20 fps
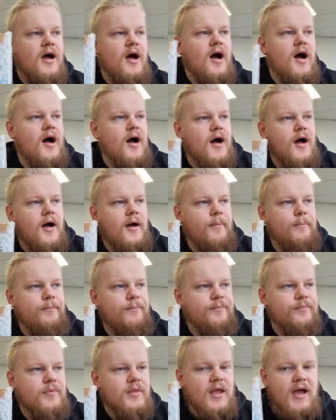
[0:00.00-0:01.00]

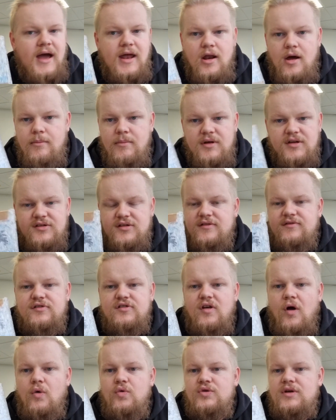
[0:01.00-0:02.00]
and I must have
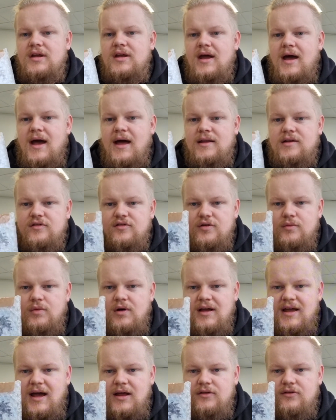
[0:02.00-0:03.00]
sold it and
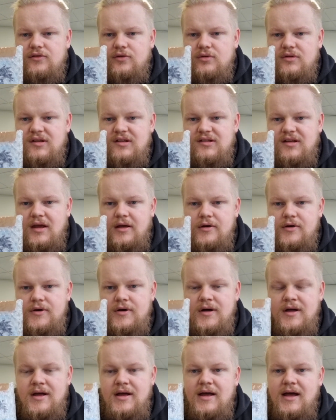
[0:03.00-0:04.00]
someone cancelled the sale,
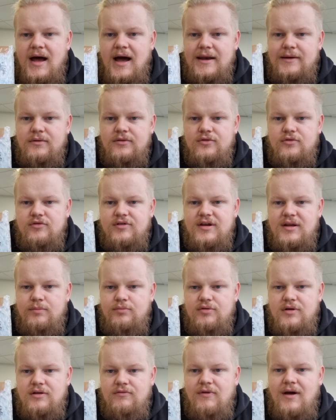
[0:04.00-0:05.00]
and it was already
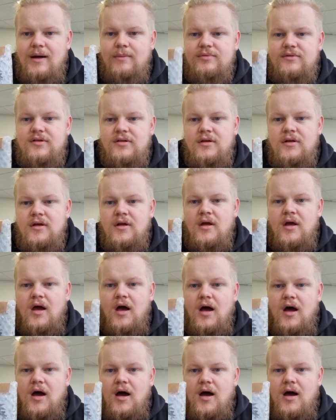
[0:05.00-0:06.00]
pre-wrapped,
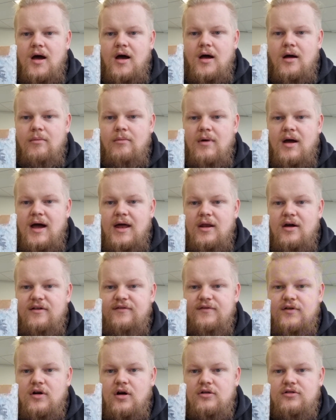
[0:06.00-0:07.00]
and I
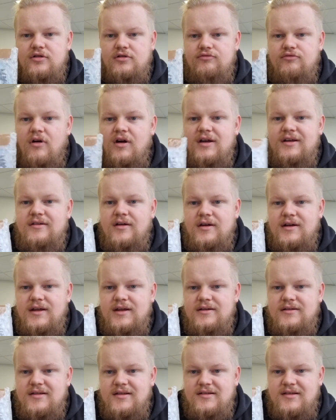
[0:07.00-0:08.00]
forgot to write on
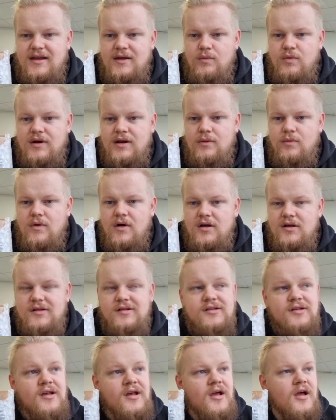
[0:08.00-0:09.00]
it to say what it
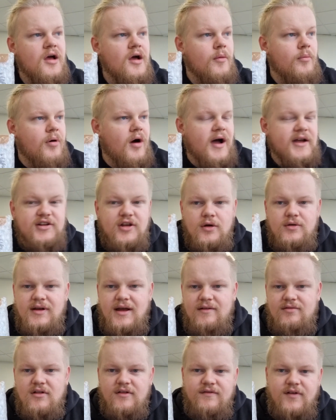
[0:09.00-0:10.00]
was, but I don't
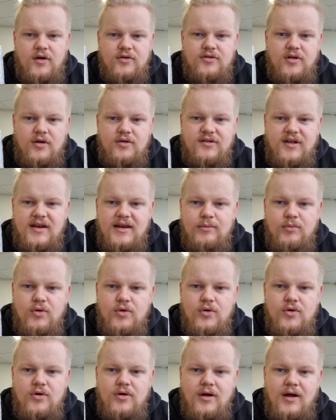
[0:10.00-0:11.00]
have the photos
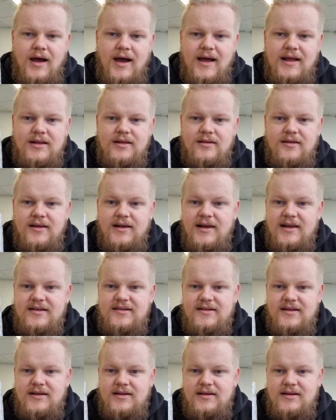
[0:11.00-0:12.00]
anymore, and the
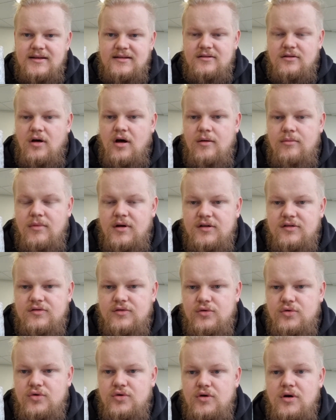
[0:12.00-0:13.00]
listing is not on my
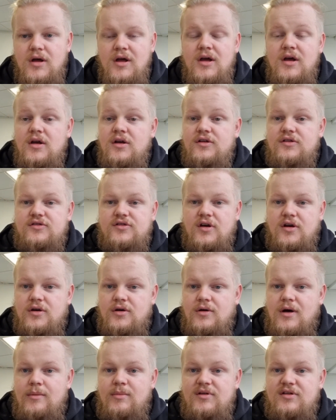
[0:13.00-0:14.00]
store, so
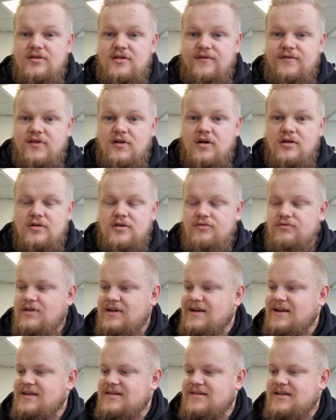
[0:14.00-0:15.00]
I must have forgot to
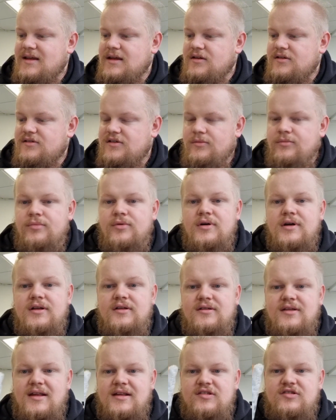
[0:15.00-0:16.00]
relist it at some point.
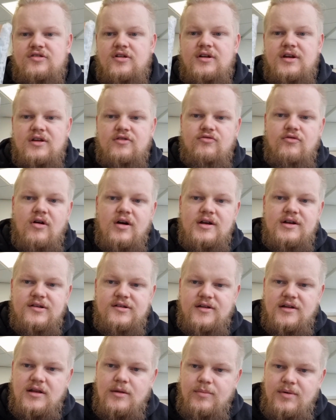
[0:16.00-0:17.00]
So that's Sonic Riders
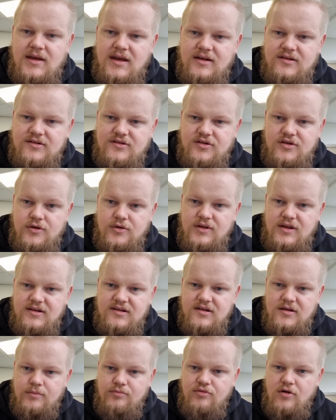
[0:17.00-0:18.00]
on the PS2. This
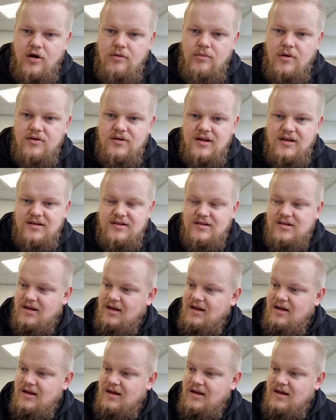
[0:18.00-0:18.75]
is a promo disc,